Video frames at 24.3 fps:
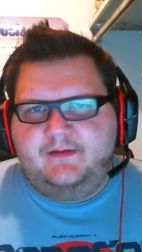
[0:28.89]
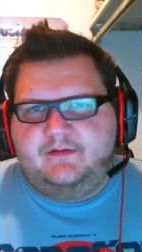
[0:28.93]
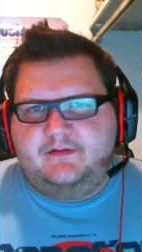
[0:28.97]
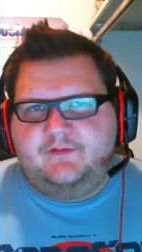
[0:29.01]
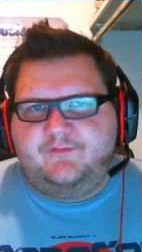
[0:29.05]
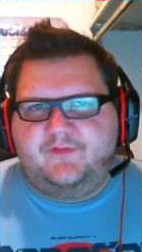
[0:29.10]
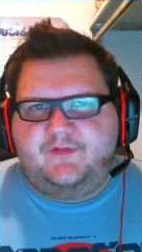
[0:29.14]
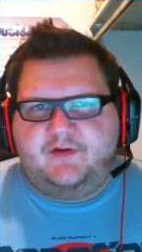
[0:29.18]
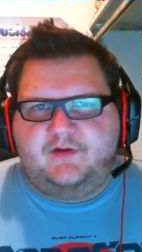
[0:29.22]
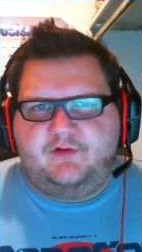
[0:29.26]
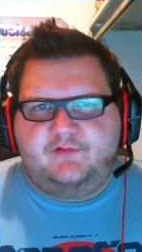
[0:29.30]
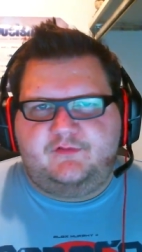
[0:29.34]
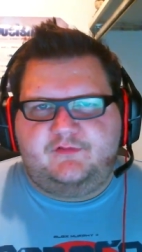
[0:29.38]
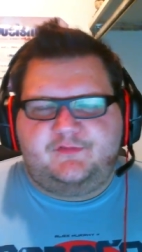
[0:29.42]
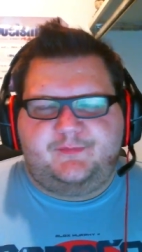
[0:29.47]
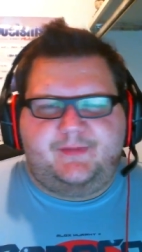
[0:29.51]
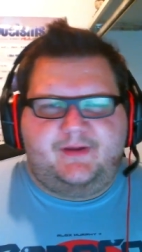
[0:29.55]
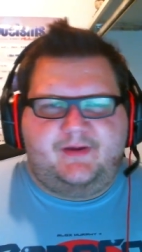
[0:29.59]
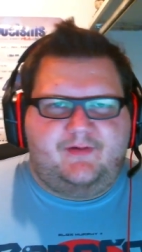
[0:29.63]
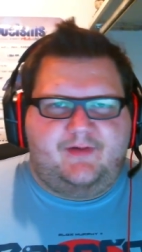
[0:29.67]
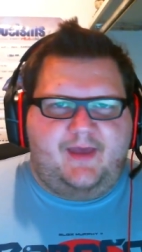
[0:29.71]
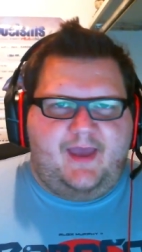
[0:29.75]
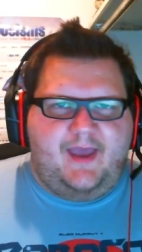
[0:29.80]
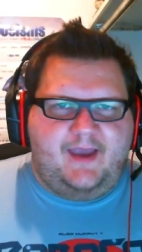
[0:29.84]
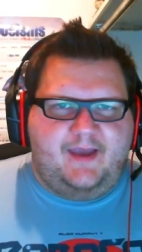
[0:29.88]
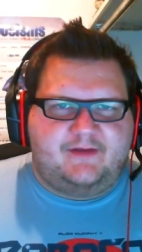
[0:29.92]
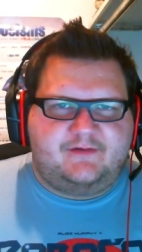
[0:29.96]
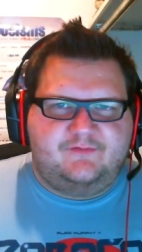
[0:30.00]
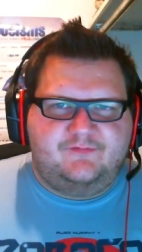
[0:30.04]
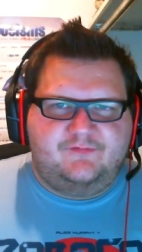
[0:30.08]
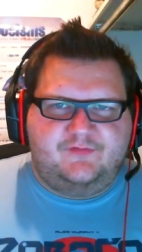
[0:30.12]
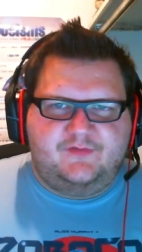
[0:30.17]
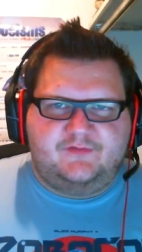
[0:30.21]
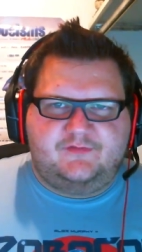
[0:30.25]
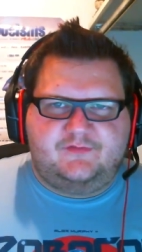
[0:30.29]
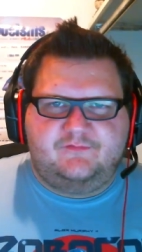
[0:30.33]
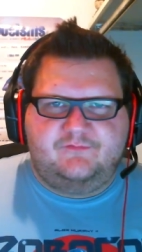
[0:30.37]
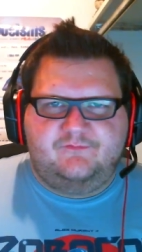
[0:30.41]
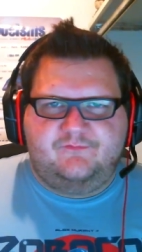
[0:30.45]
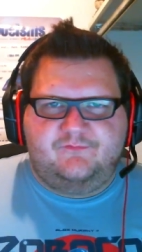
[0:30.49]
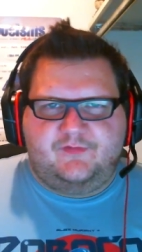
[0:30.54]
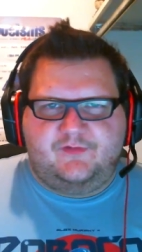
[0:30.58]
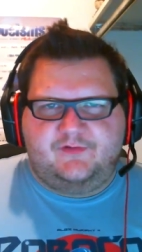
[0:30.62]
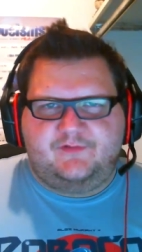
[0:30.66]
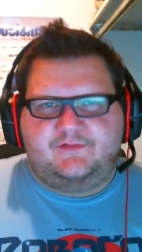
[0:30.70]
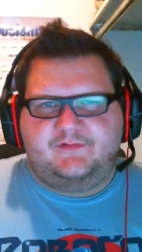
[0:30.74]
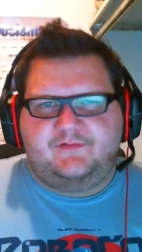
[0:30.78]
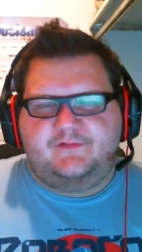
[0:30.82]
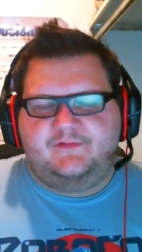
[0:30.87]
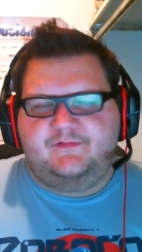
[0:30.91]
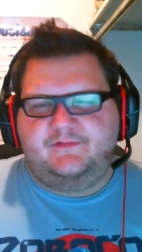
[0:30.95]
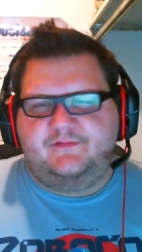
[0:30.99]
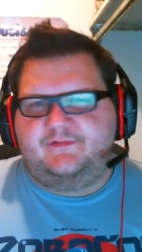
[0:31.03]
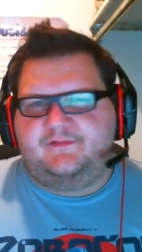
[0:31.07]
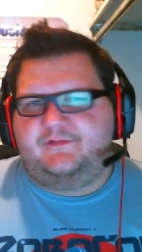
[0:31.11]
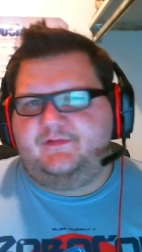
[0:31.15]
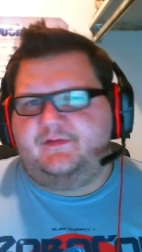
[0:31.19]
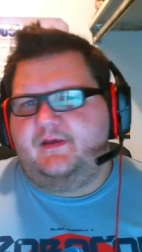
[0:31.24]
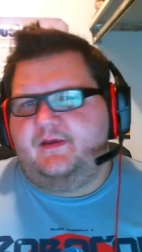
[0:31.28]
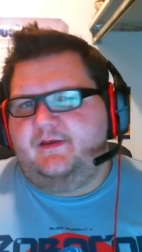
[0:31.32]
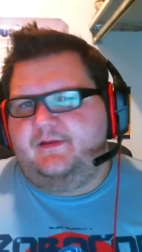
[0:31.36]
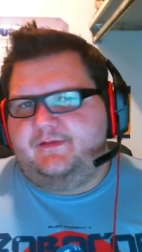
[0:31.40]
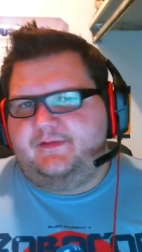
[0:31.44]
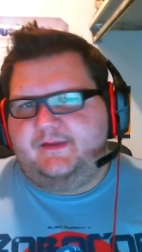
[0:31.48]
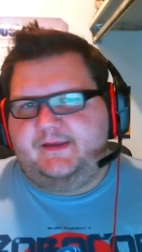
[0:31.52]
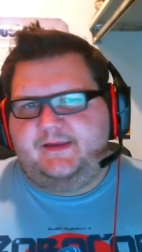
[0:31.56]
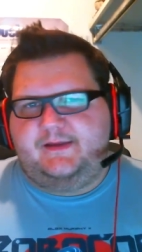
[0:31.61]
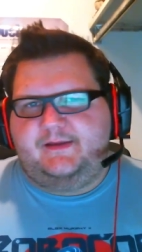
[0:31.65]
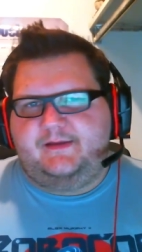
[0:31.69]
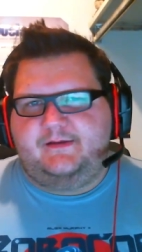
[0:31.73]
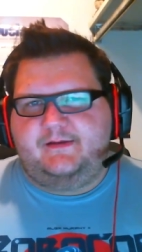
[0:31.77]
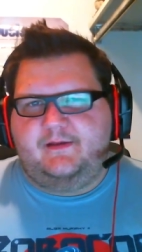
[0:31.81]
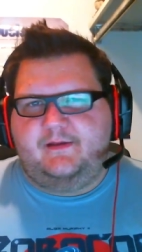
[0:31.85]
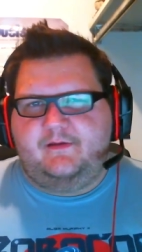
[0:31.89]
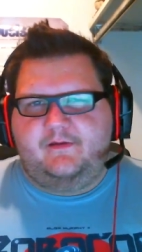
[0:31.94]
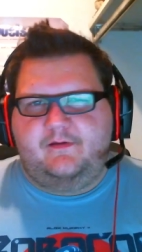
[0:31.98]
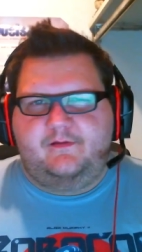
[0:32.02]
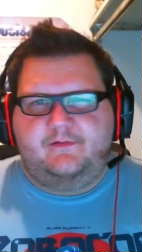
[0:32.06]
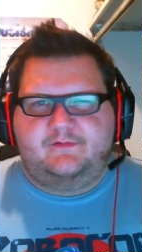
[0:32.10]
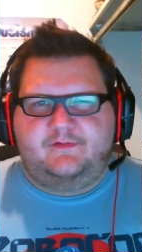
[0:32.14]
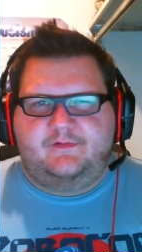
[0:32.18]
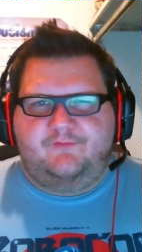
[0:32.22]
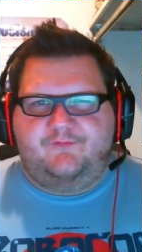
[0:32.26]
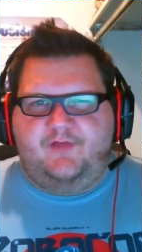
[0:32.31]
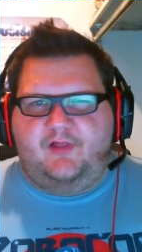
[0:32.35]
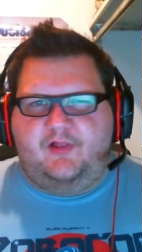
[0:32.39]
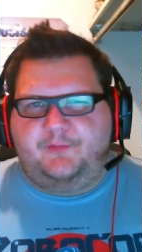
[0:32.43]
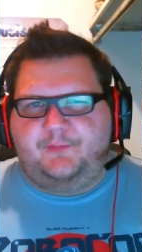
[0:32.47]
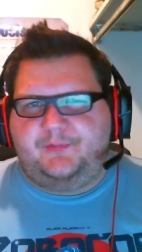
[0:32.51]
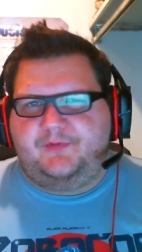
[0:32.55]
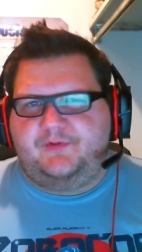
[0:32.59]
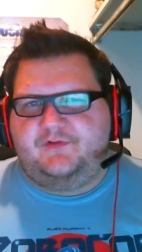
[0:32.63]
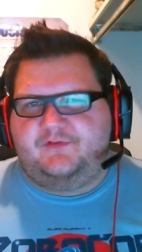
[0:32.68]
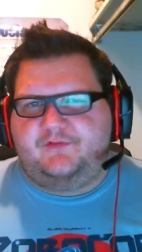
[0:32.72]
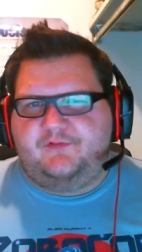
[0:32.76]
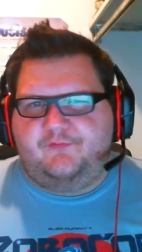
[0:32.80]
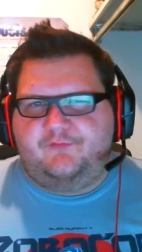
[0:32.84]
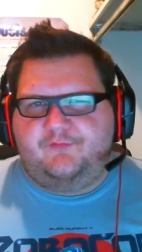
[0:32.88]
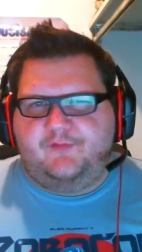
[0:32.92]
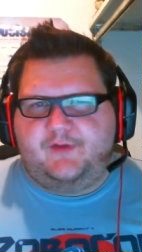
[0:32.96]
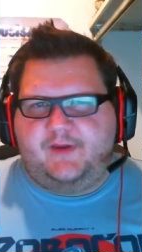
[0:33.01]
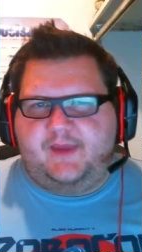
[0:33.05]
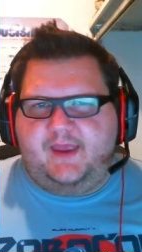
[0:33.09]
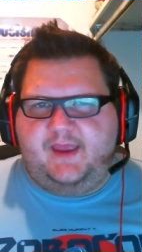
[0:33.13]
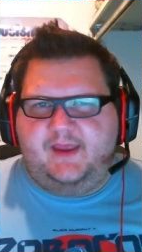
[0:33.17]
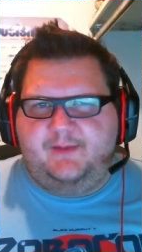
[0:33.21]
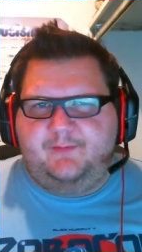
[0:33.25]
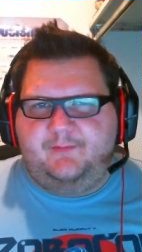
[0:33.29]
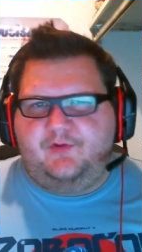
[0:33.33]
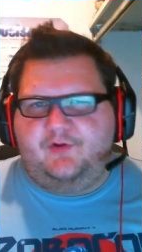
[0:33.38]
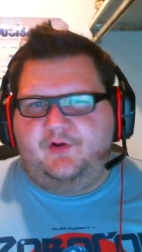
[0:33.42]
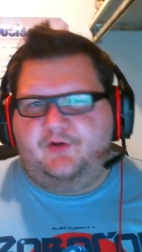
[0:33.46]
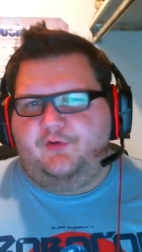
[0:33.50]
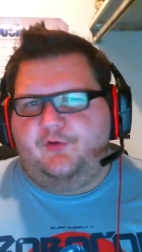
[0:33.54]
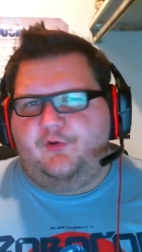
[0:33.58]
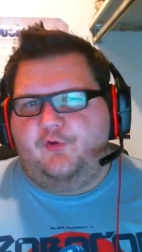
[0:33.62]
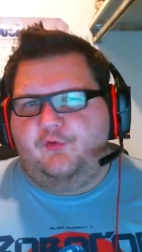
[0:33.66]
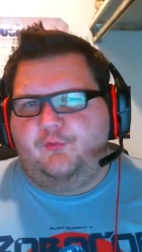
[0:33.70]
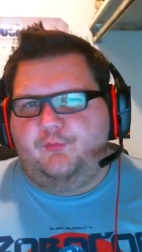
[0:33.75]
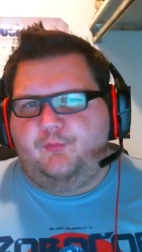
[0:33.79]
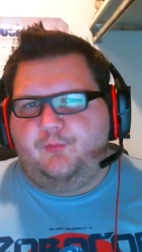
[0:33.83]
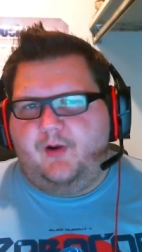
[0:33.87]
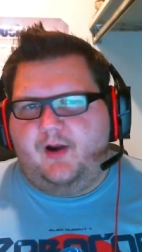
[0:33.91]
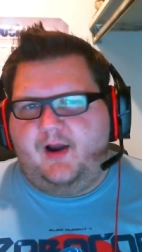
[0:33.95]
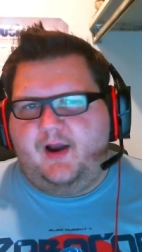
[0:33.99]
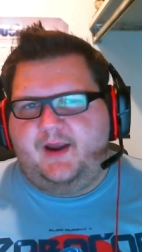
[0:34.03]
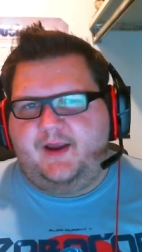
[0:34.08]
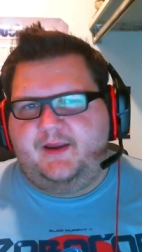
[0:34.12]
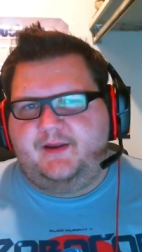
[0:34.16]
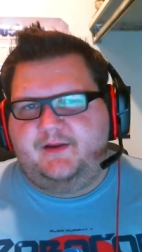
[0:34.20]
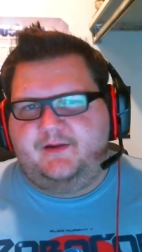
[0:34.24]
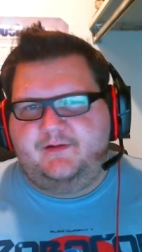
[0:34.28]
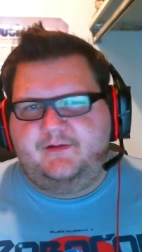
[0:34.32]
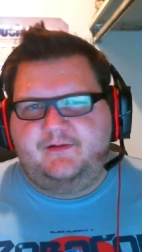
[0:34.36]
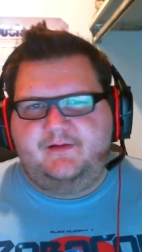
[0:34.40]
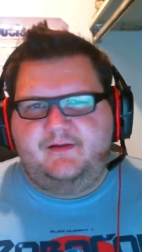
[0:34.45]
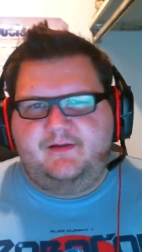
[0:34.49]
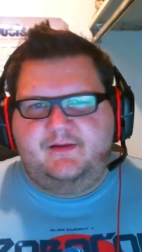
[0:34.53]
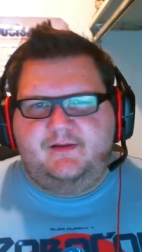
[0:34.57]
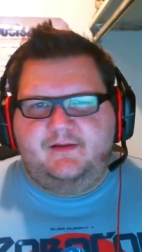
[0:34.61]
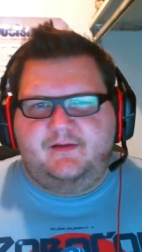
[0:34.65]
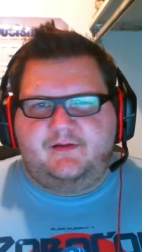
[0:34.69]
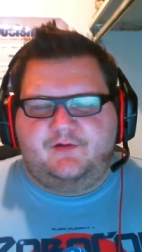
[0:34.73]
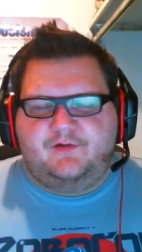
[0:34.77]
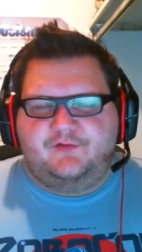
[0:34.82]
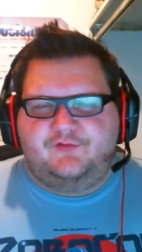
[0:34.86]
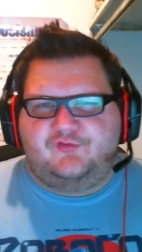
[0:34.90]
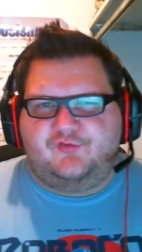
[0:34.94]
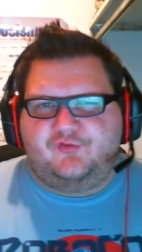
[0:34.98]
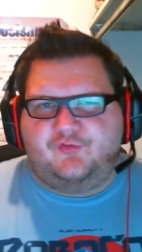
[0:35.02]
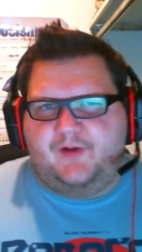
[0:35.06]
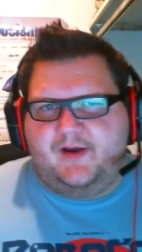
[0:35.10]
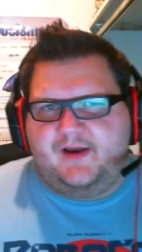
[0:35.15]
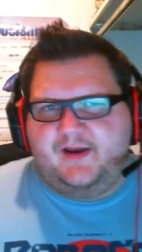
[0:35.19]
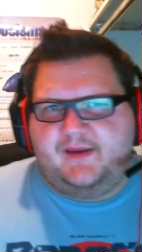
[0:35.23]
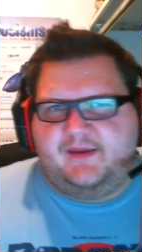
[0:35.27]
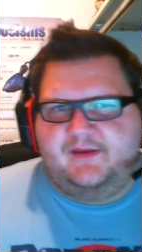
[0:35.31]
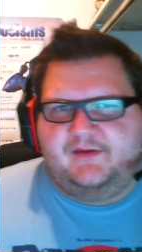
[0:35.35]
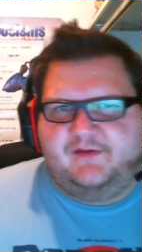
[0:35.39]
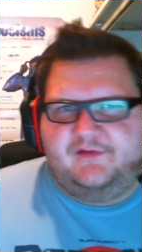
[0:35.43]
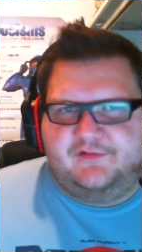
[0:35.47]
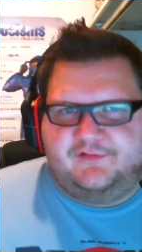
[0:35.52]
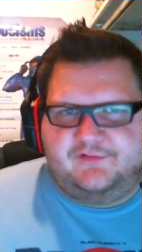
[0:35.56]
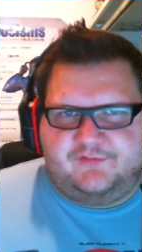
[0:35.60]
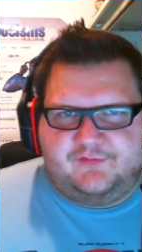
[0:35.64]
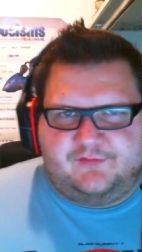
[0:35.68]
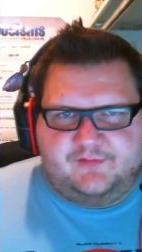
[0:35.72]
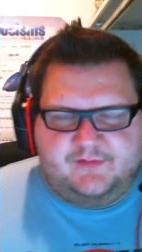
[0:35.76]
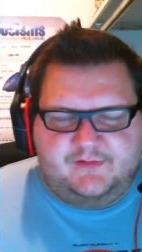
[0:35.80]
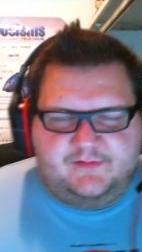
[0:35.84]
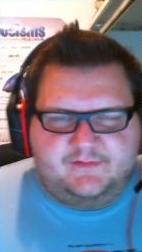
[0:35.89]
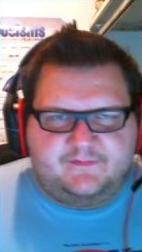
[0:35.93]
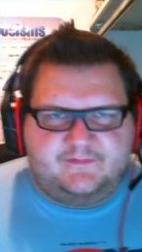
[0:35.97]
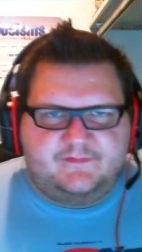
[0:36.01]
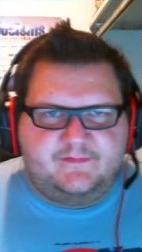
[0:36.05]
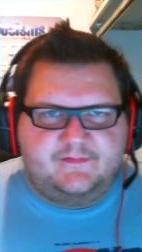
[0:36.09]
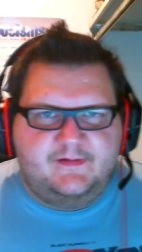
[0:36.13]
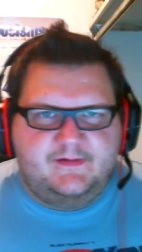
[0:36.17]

The video is about Activision versus the developers of a game called Orion, called Trek Industries.